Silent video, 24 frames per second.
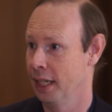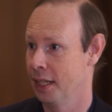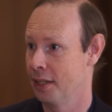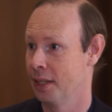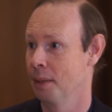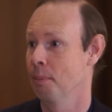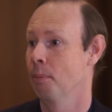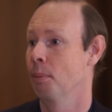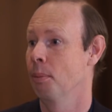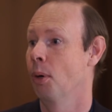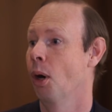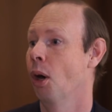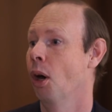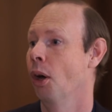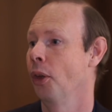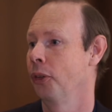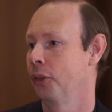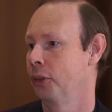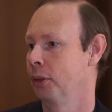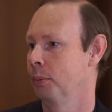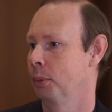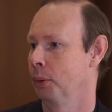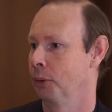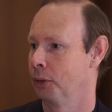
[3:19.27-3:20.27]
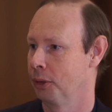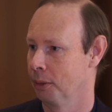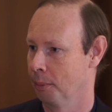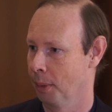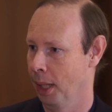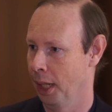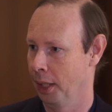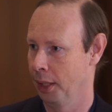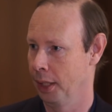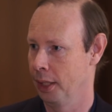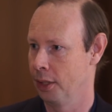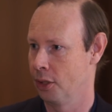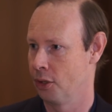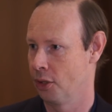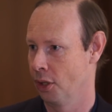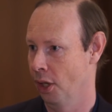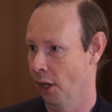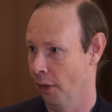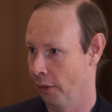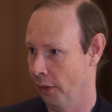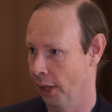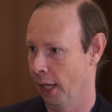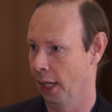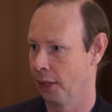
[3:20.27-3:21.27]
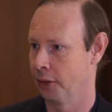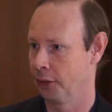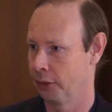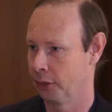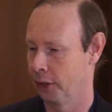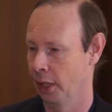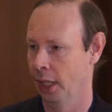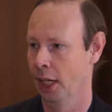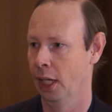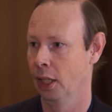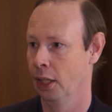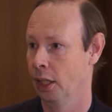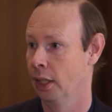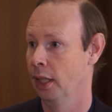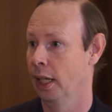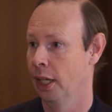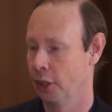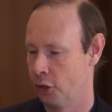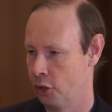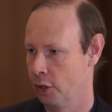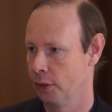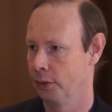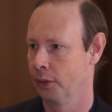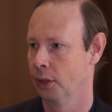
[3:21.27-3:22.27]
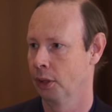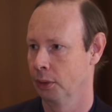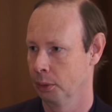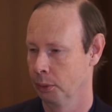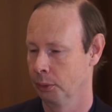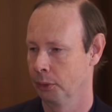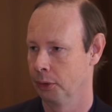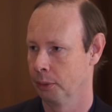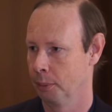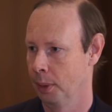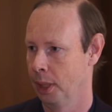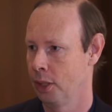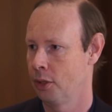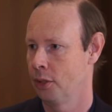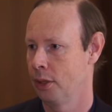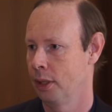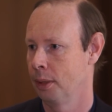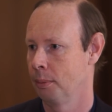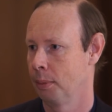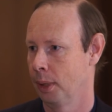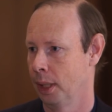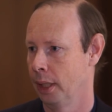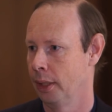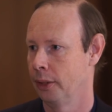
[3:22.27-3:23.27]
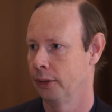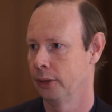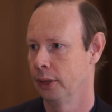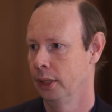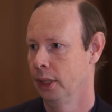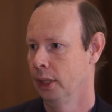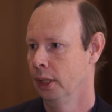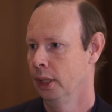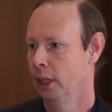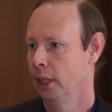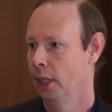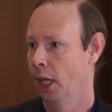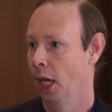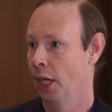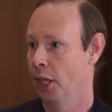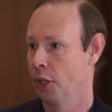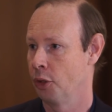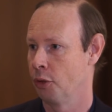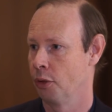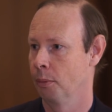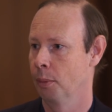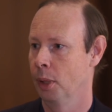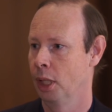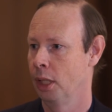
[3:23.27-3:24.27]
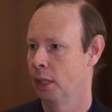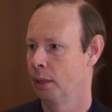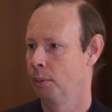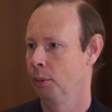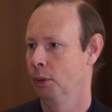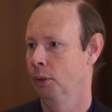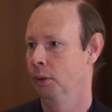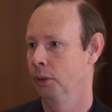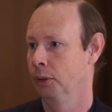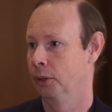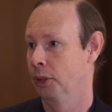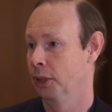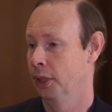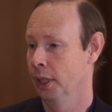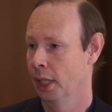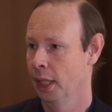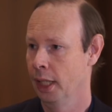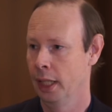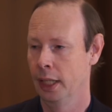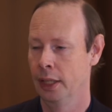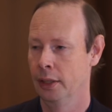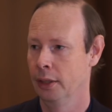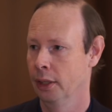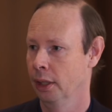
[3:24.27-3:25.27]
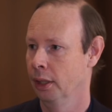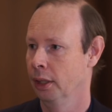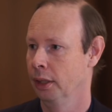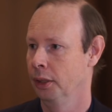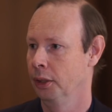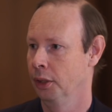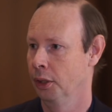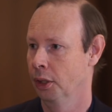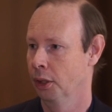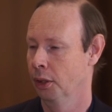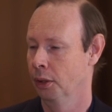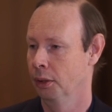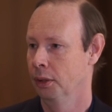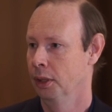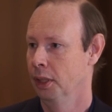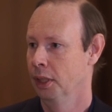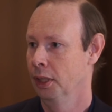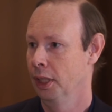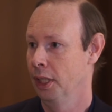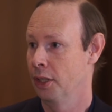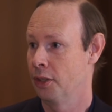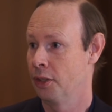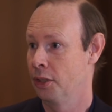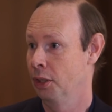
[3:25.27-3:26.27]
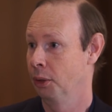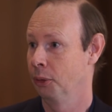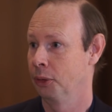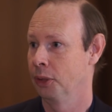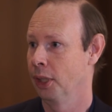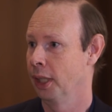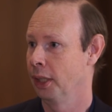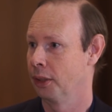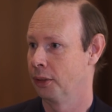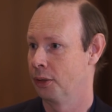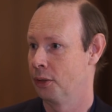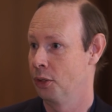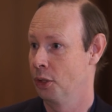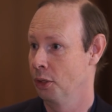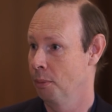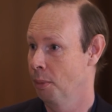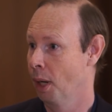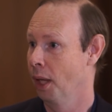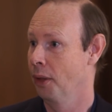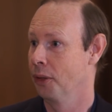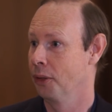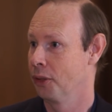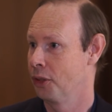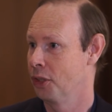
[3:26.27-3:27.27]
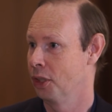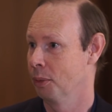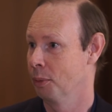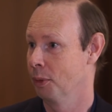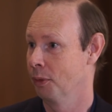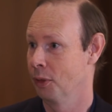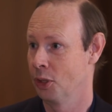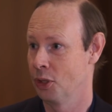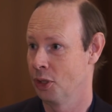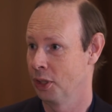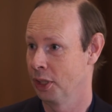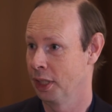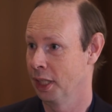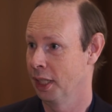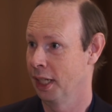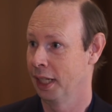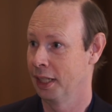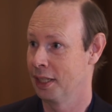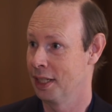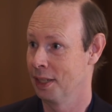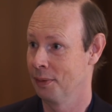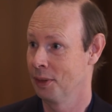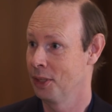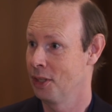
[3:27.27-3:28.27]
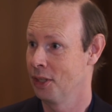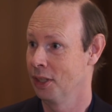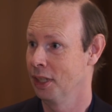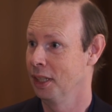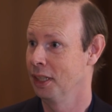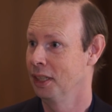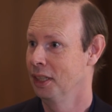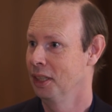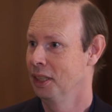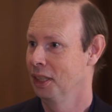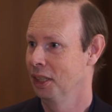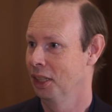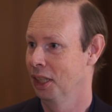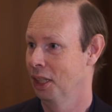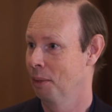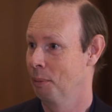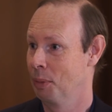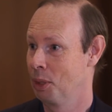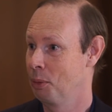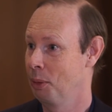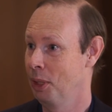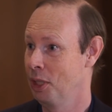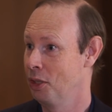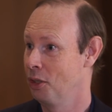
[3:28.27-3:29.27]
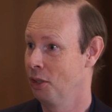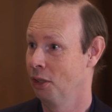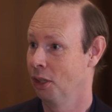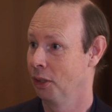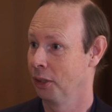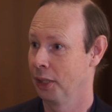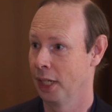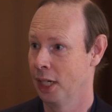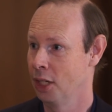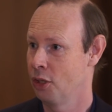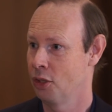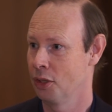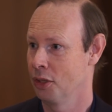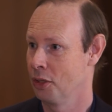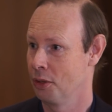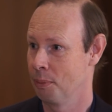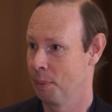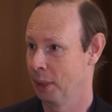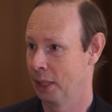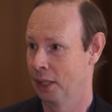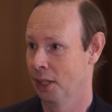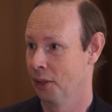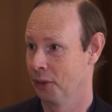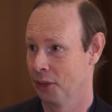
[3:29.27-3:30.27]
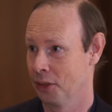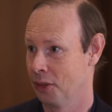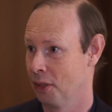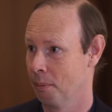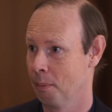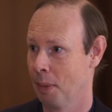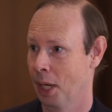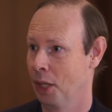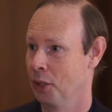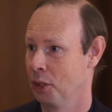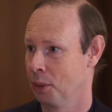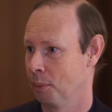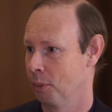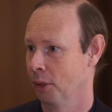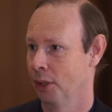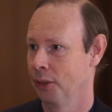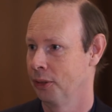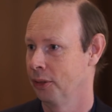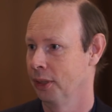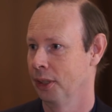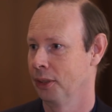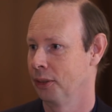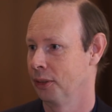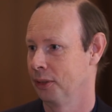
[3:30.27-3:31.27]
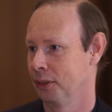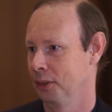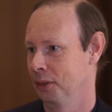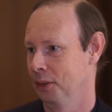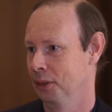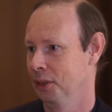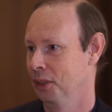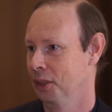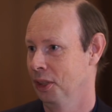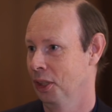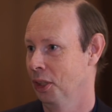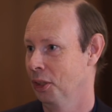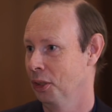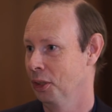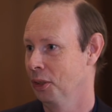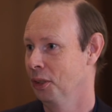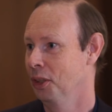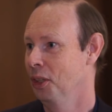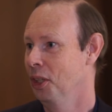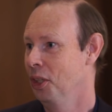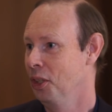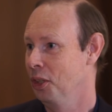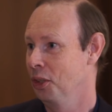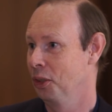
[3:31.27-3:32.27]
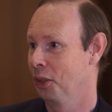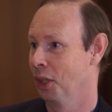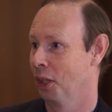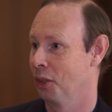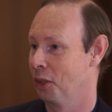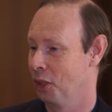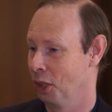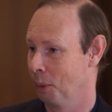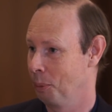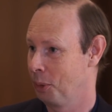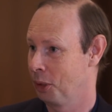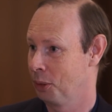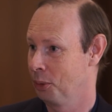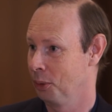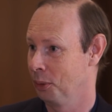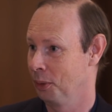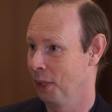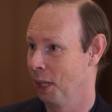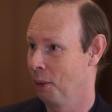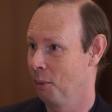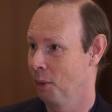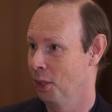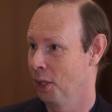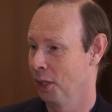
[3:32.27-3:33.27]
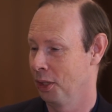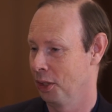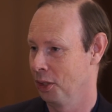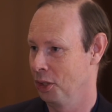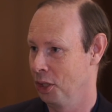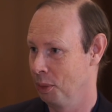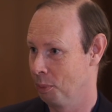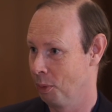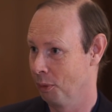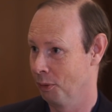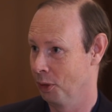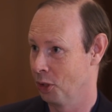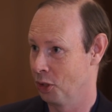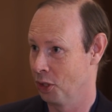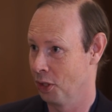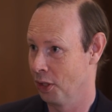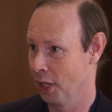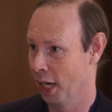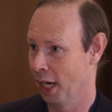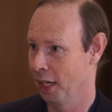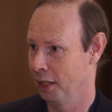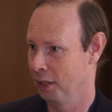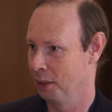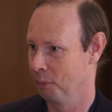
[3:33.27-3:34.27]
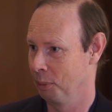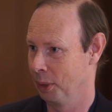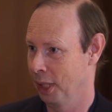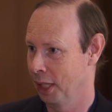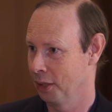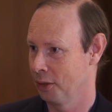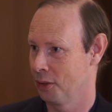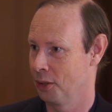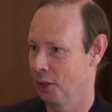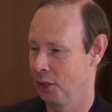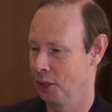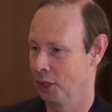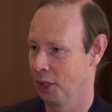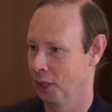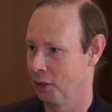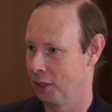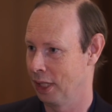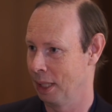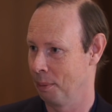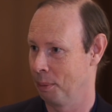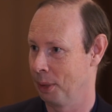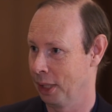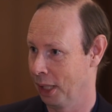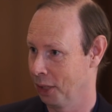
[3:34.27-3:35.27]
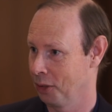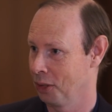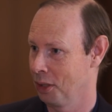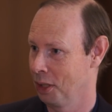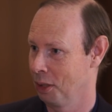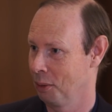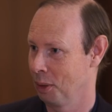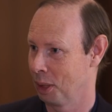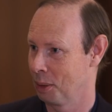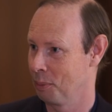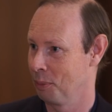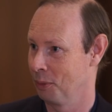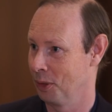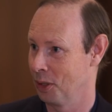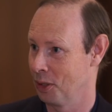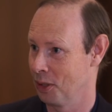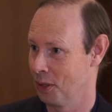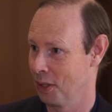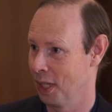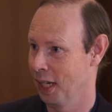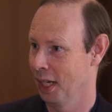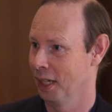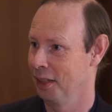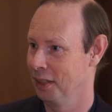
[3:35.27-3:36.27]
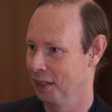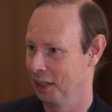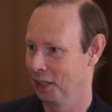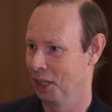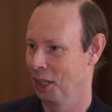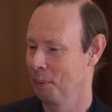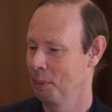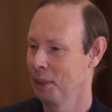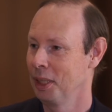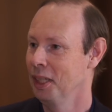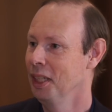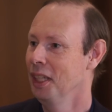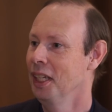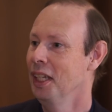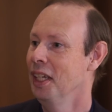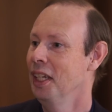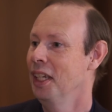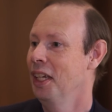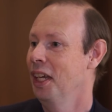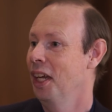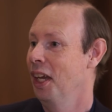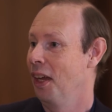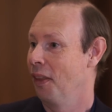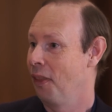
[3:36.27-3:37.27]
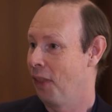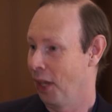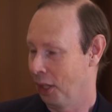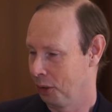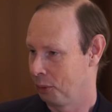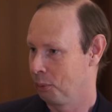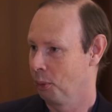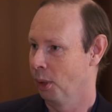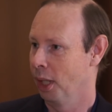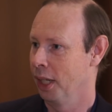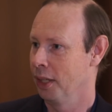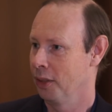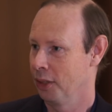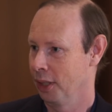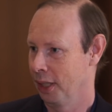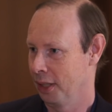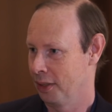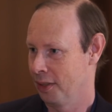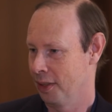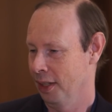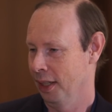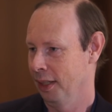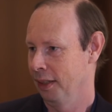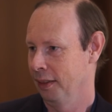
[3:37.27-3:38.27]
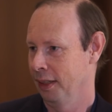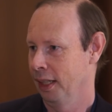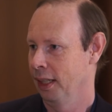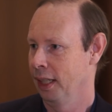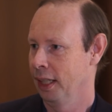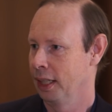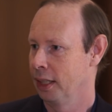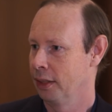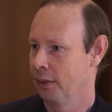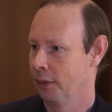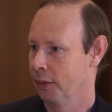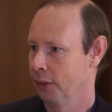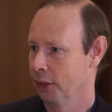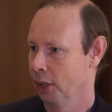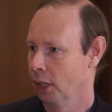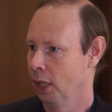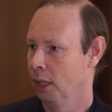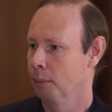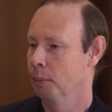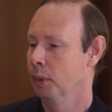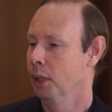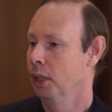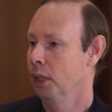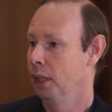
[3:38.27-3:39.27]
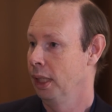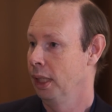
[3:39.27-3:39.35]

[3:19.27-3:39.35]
It's impossible to manage at that scale right. unless you've got automation in place. And it's remarkable today that you know it still takes two months to provision connectivity um, between two locations because it's a manual process. You know, you, you go to the optical network and you provision that, and when that's done, you go to the MPLS network and provision that, and the IP. That's why it takes that, that length of time.